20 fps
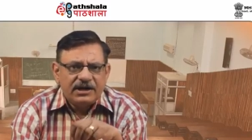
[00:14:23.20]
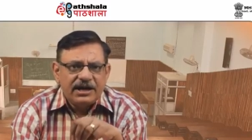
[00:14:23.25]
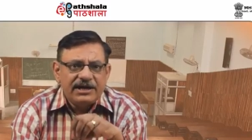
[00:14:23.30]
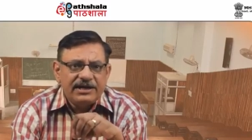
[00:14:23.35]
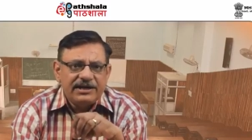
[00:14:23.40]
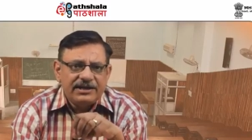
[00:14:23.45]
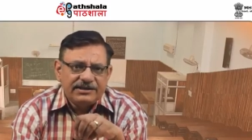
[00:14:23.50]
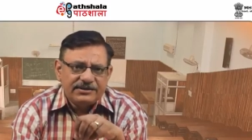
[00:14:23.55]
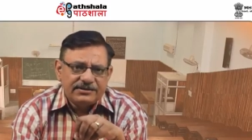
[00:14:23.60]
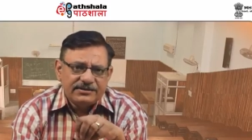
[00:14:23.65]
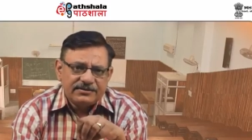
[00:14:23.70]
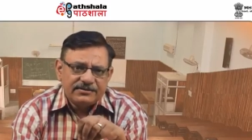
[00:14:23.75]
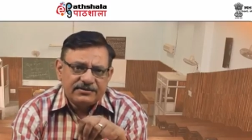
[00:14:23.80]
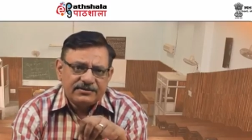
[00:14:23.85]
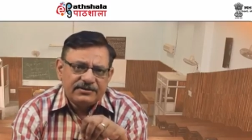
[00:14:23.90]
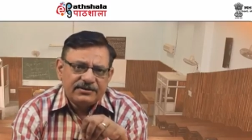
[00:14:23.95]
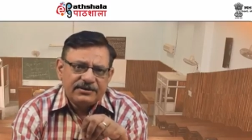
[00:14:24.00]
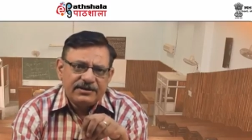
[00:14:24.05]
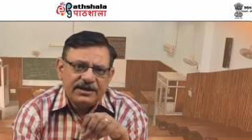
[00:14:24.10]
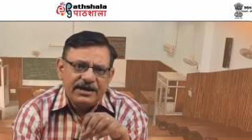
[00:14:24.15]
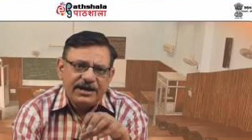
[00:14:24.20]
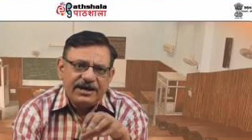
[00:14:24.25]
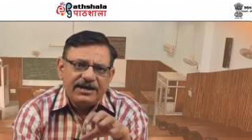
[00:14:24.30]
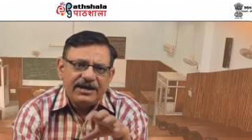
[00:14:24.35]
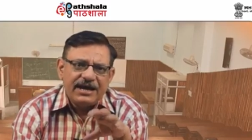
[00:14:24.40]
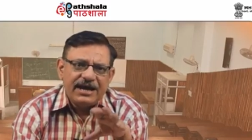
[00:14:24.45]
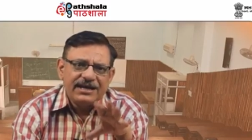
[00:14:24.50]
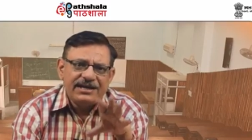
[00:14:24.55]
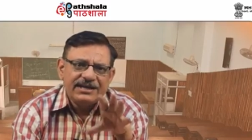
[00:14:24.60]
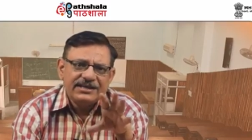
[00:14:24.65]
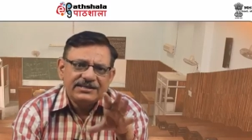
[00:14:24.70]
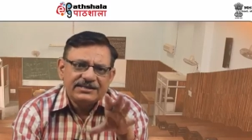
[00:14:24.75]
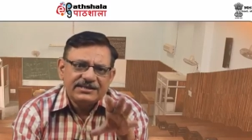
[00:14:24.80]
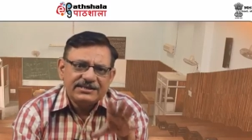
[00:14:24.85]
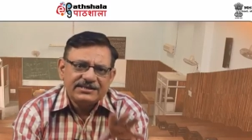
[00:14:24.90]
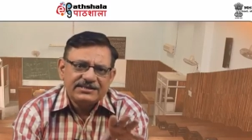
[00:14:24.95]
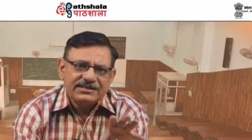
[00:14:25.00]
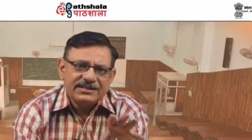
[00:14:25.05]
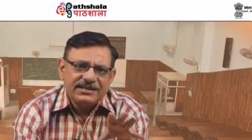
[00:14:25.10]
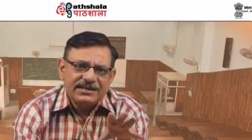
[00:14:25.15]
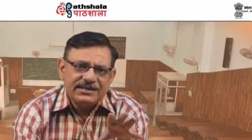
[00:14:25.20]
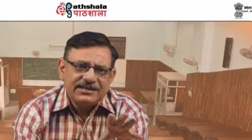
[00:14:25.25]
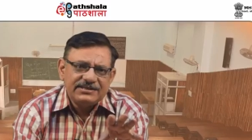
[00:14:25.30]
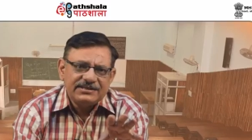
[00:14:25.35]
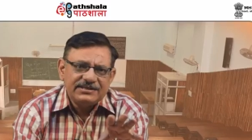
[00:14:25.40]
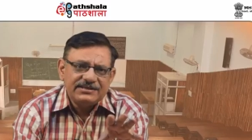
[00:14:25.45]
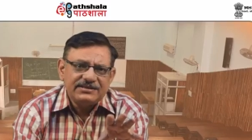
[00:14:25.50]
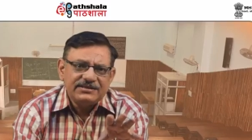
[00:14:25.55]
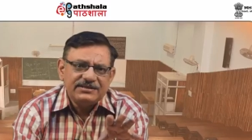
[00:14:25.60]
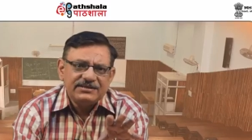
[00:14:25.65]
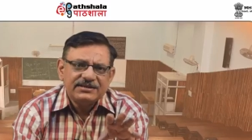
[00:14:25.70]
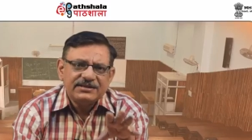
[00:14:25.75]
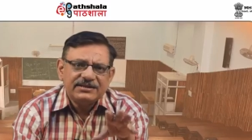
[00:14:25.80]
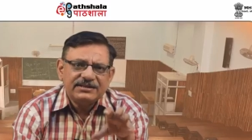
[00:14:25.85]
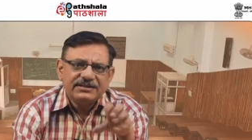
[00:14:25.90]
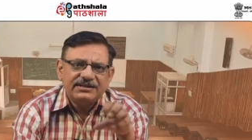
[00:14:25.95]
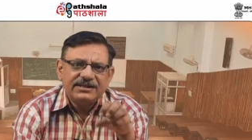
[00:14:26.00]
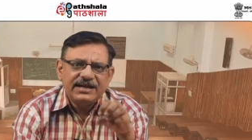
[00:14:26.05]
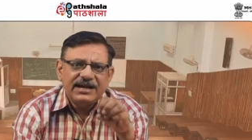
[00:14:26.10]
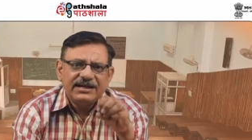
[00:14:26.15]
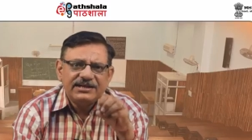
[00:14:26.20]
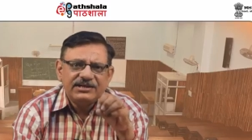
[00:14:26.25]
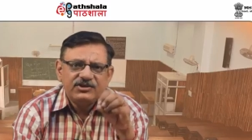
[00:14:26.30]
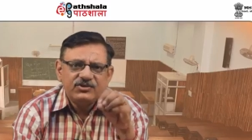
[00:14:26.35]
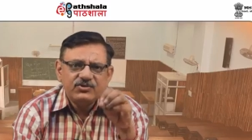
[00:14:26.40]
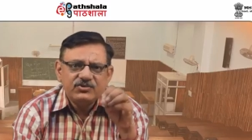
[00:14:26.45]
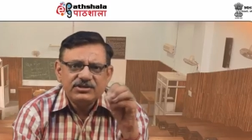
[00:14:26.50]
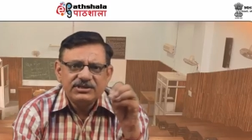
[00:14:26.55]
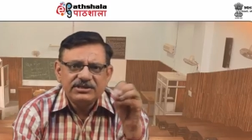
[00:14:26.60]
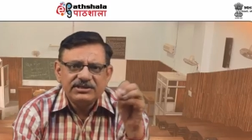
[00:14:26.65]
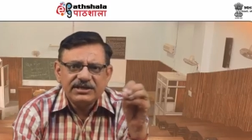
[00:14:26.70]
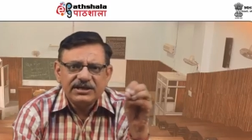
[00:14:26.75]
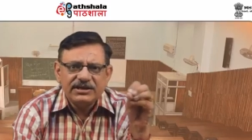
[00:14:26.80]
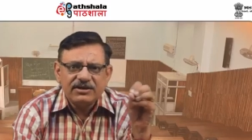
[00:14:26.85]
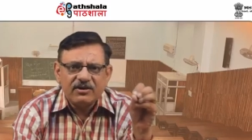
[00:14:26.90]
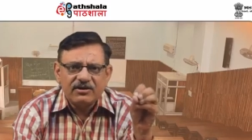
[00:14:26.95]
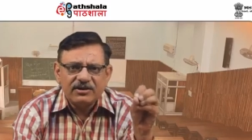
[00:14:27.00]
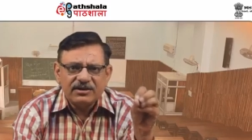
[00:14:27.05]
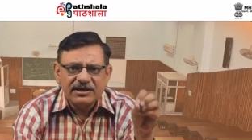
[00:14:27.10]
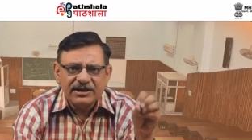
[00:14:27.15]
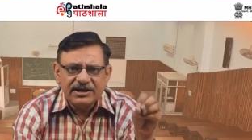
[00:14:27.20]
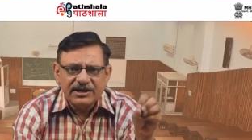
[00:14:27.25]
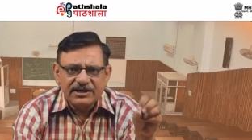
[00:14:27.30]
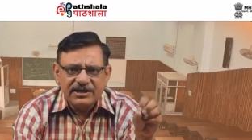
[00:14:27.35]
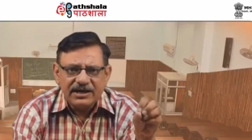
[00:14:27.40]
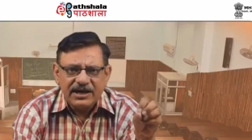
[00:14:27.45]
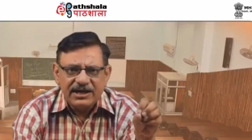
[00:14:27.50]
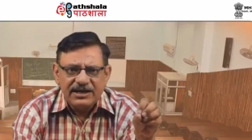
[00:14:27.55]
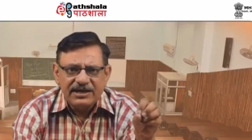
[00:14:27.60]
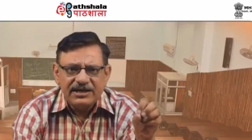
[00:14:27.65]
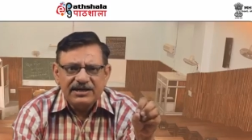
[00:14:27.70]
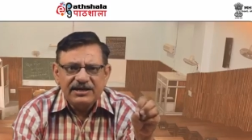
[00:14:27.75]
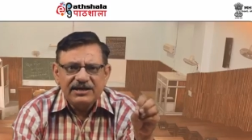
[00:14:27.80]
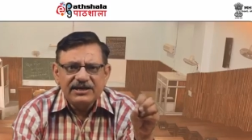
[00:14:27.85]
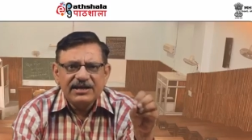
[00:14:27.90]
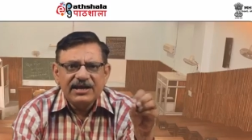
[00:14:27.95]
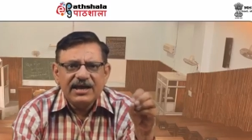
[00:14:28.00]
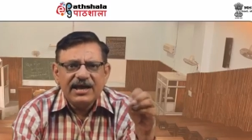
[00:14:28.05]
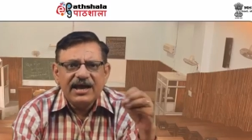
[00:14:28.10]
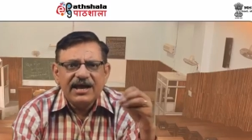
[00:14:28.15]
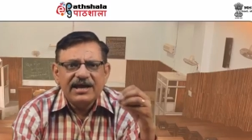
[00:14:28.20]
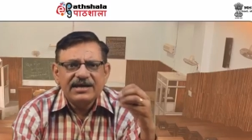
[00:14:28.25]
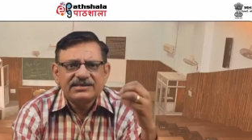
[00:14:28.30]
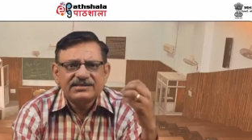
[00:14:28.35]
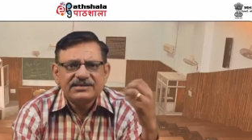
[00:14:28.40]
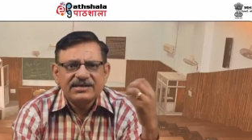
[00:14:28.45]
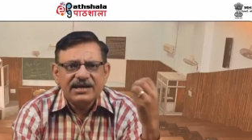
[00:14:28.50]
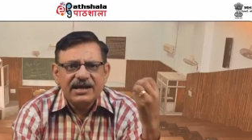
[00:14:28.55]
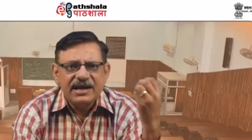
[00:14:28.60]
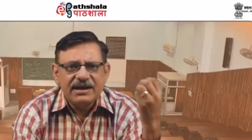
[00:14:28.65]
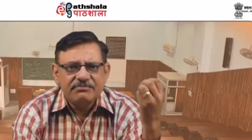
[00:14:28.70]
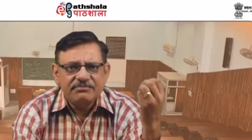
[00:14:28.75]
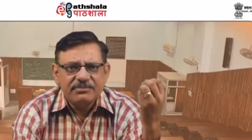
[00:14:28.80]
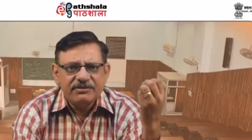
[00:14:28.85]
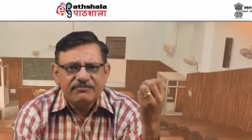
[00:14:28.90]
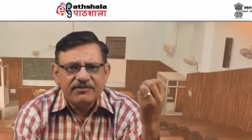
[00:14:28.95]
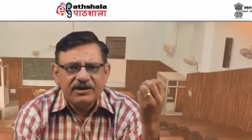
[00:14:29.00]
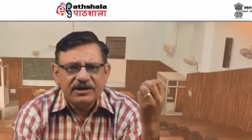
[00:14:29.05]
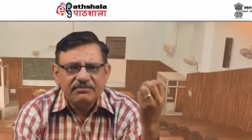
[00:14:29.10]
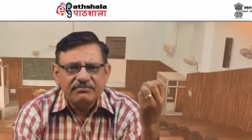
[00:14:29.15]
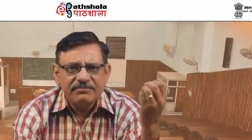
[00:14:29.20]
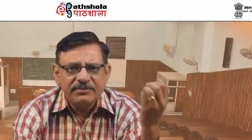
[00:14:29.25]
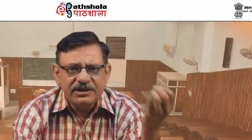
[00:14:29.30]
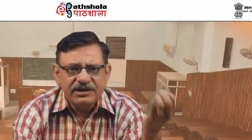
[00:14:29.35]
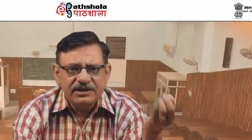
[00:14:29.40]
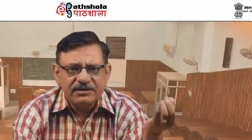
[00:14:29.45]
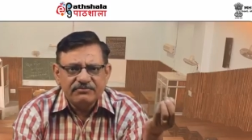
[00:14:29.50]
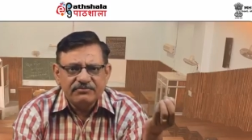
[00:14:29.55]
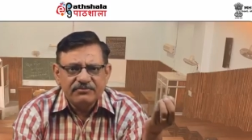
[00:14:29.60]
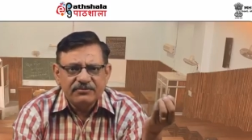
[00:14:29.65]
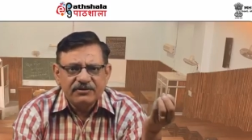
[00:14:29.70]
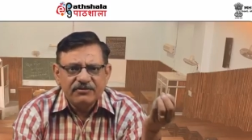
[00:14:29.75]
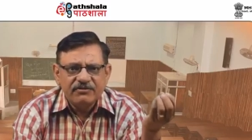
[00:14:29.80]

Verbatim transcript: Dye laser. A dye laser is a laser that uses an organic dye as an amplifying medium,